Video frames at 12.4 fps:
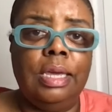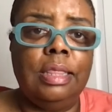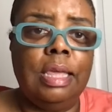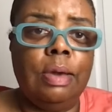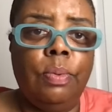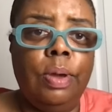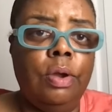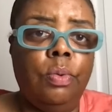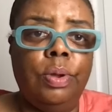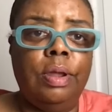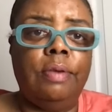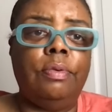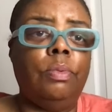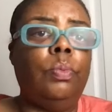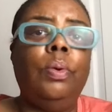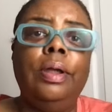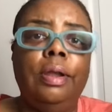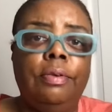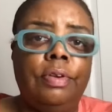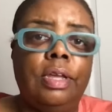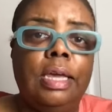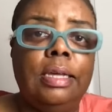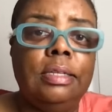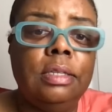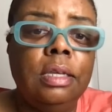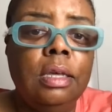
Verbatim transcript: in that way or whatever, whatever the case.